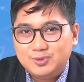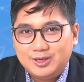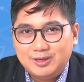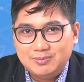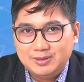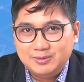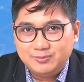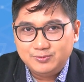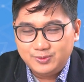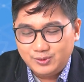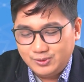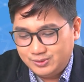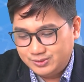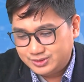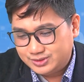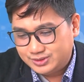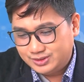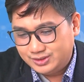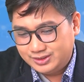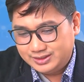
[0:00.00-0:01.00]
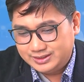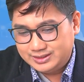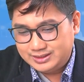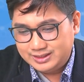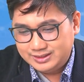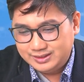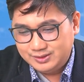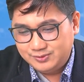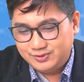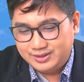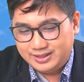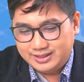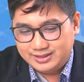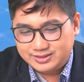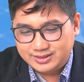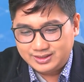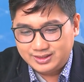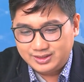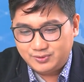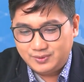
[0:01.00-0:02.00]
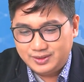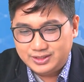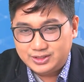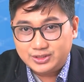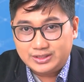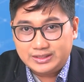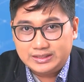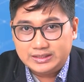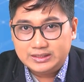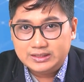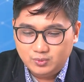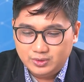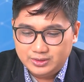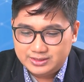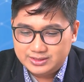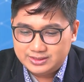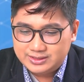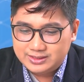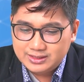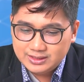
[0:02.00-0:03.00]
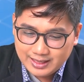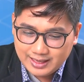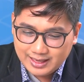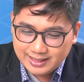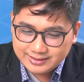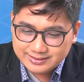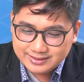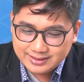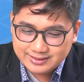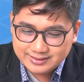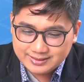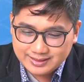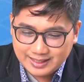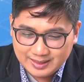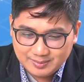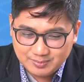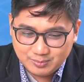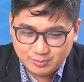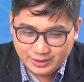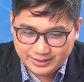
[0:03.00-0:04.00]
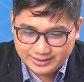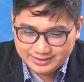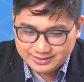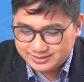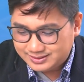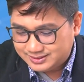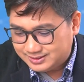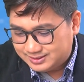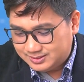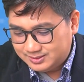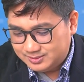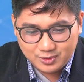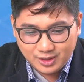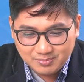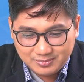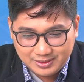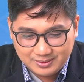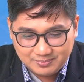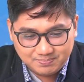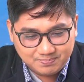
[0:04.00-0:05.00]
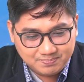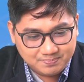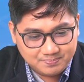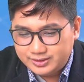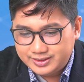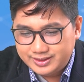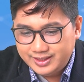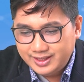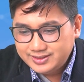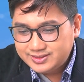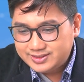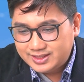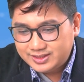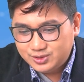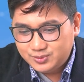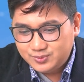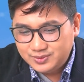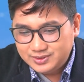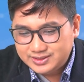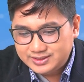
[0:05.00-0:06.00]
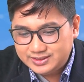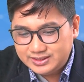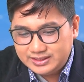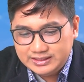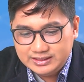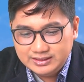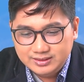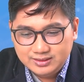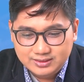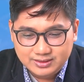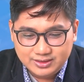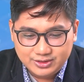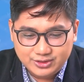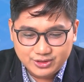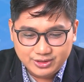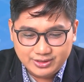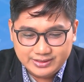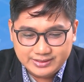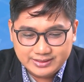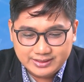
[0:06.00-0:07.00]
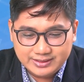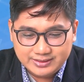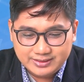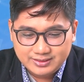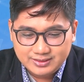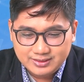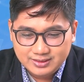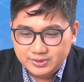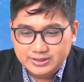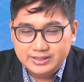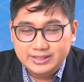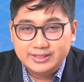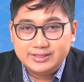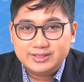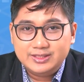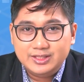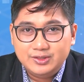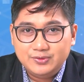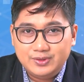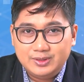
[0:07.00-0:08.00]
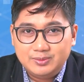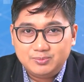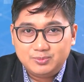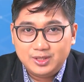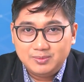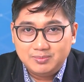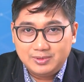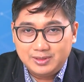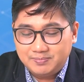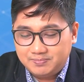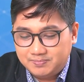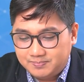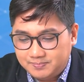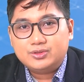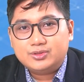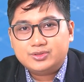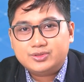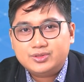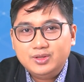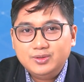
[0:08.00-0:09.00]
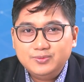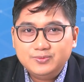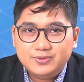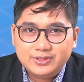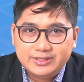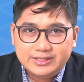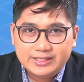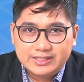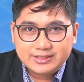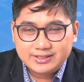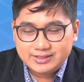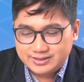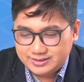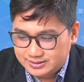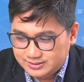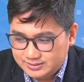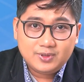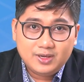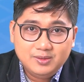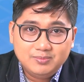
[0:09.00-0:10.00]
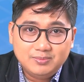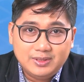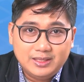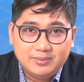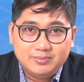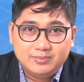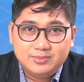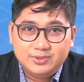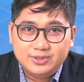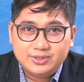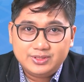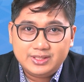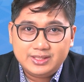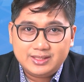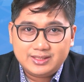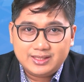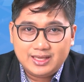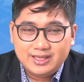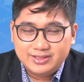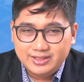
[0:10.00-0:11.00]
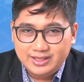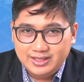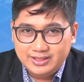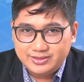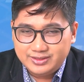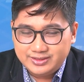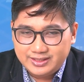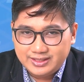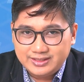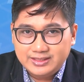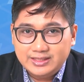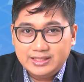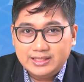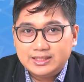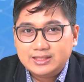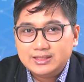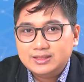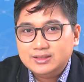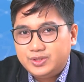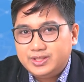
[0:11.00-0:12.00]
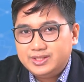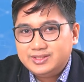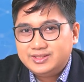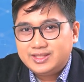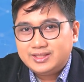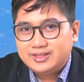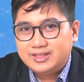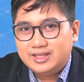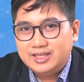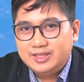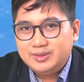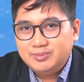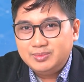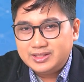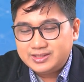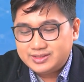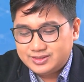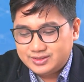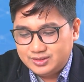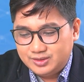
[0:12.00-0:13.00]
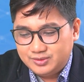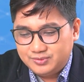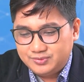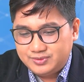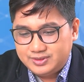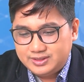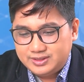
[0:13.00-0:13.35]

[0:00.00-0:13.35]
problem falls on a differential equation, which has a time rates problem. On the next slide, you will see the choices for this given problem. To solve for this problem using a calculator technique, we can set the limits of